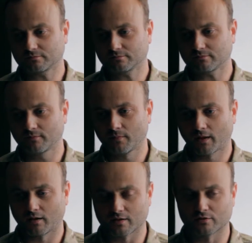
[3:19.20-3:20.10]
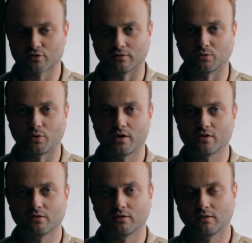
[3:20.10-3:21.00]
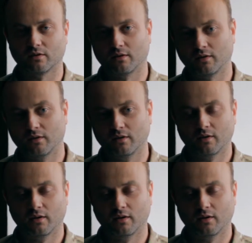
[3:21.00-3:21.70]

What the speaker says: I saw them, I heard their language.